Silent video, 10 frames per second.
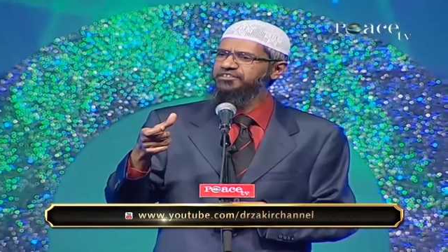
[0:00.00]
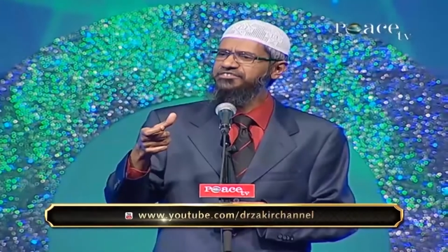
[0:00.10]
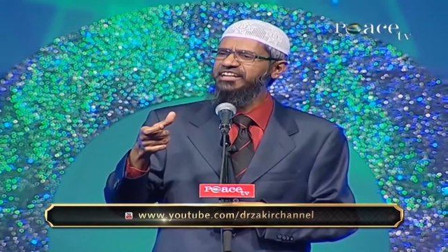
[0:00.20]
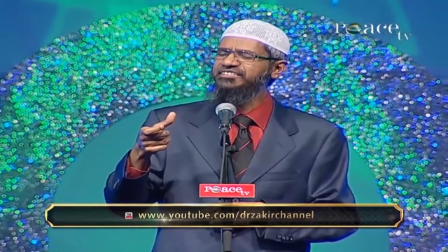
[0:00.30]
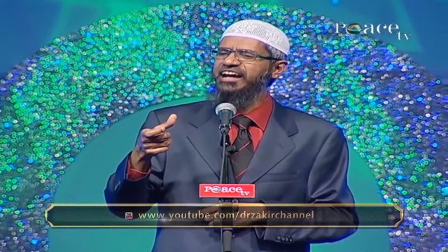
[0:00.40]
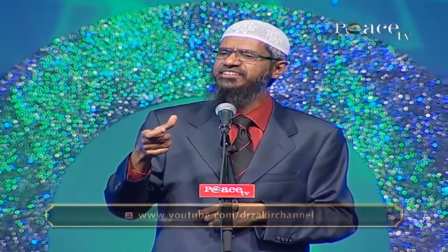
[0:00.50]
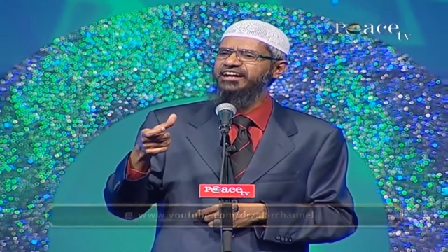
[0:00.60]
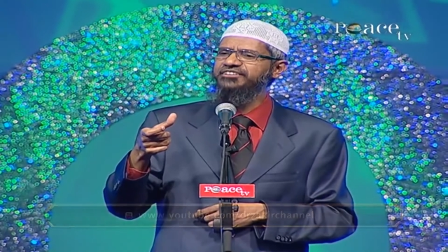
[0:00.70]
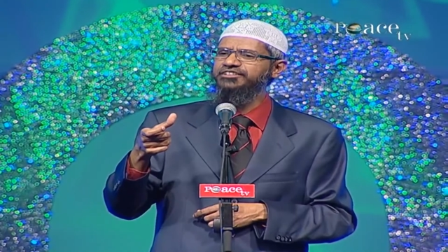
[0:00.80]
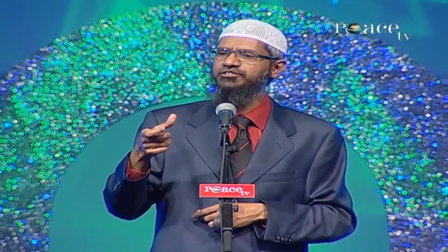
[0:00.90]
a person has high
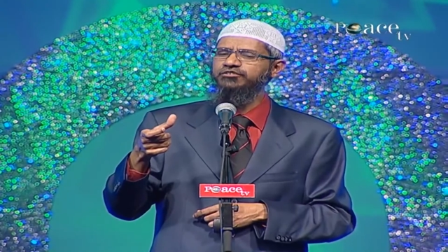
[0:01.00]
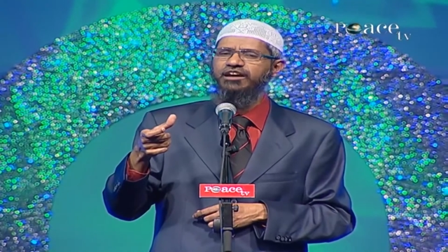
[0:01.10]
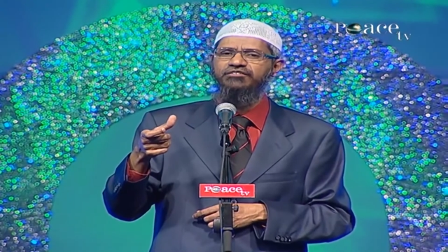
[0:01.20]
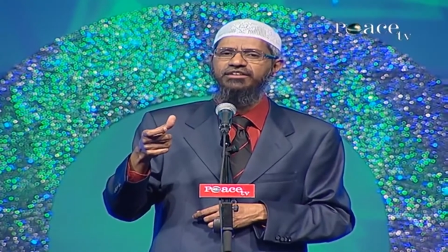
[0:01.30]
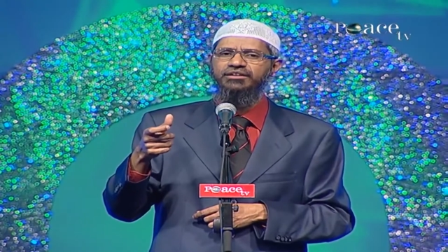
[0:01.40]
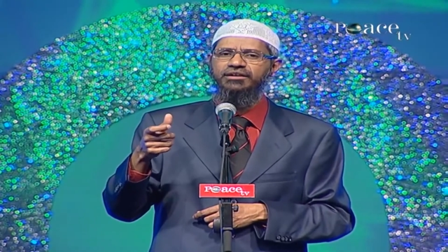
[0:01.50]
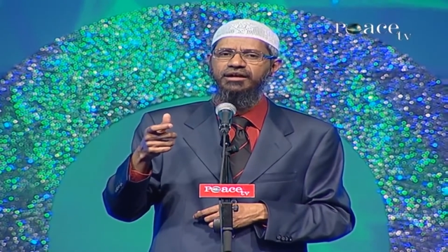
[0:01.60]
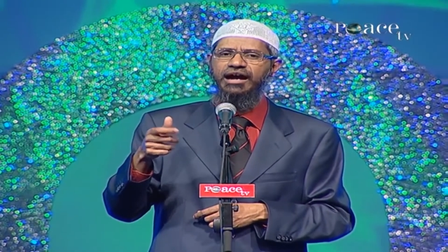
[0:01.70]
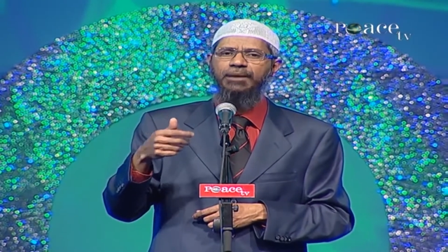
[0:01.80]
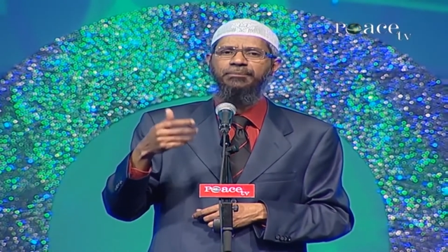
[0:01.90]
chances of having
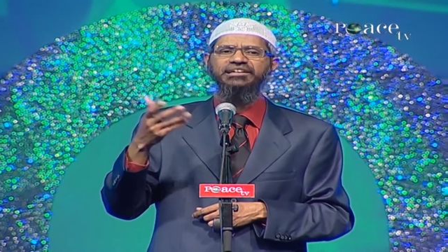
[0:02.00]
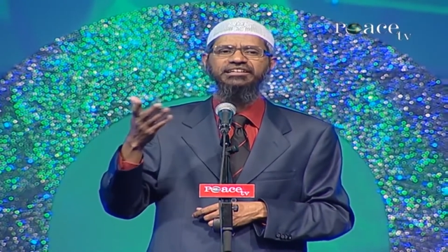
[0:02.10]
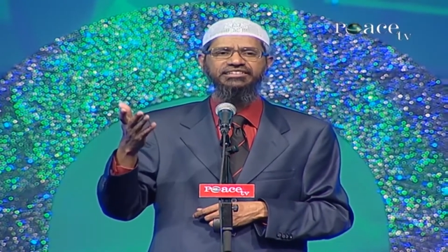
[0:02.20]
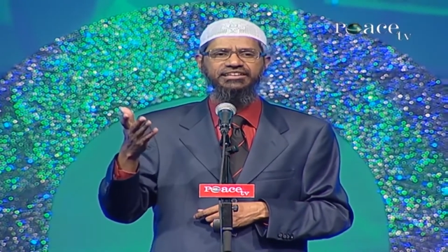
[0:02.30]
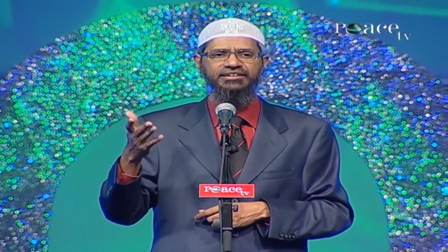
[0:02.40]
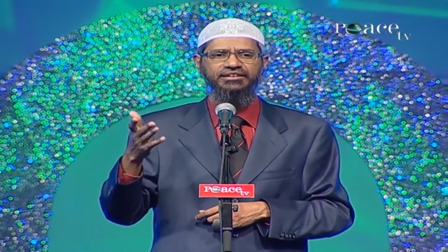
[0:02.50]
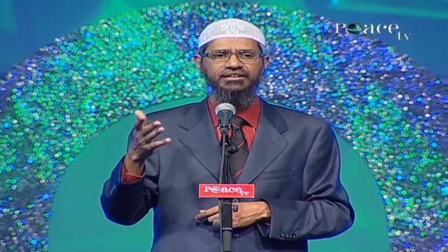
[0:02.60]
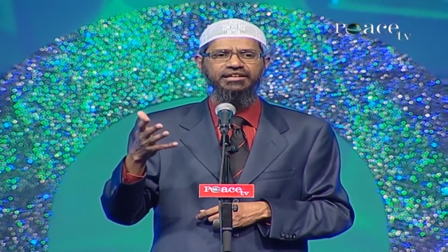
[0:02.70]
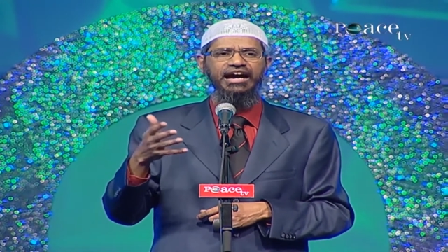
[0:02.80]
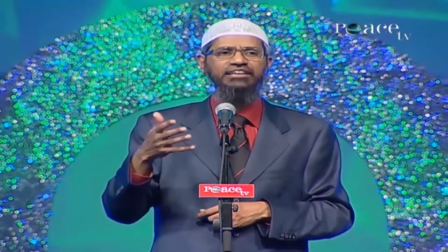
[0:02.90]
hypertension,
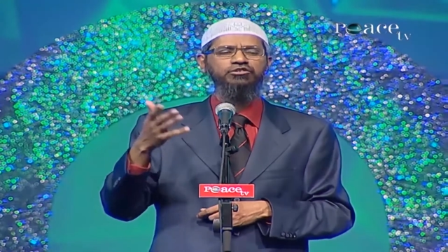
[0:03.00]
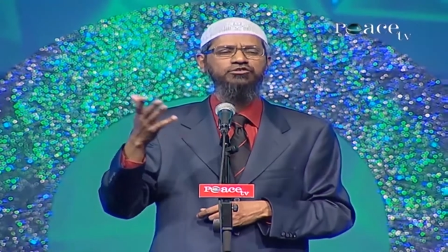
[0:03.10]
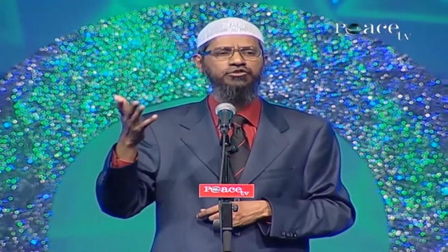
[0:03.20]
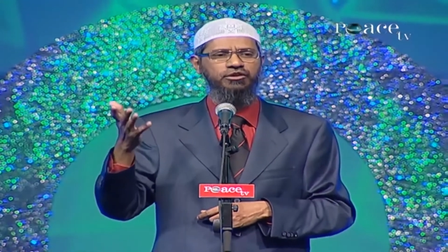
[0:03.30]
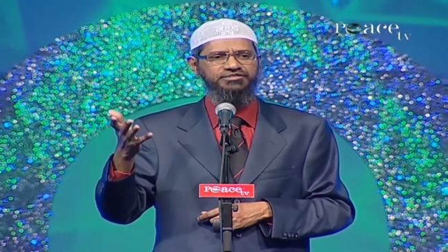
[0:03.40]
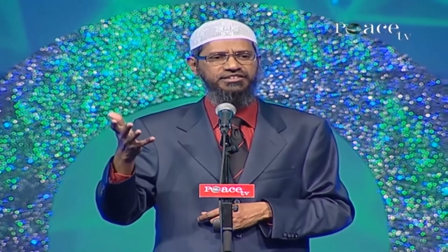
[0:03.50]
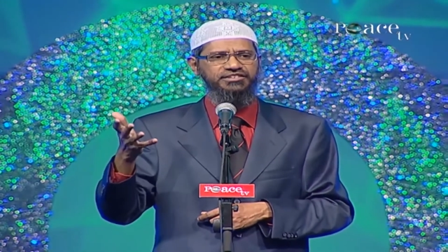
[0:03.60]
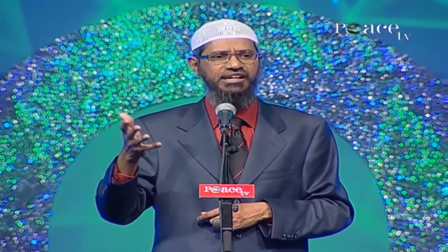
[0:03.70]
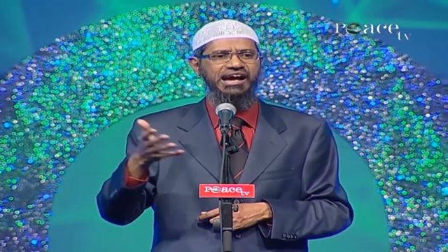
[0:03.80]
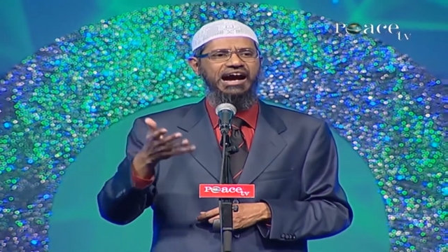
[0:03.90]

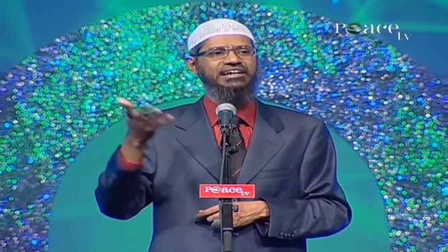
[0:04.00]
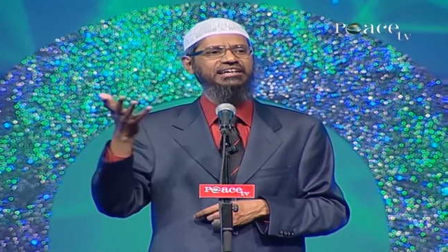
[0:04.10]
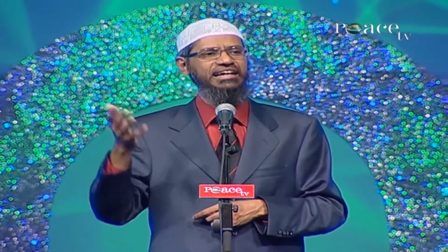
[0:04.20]
atherosclerosis, heart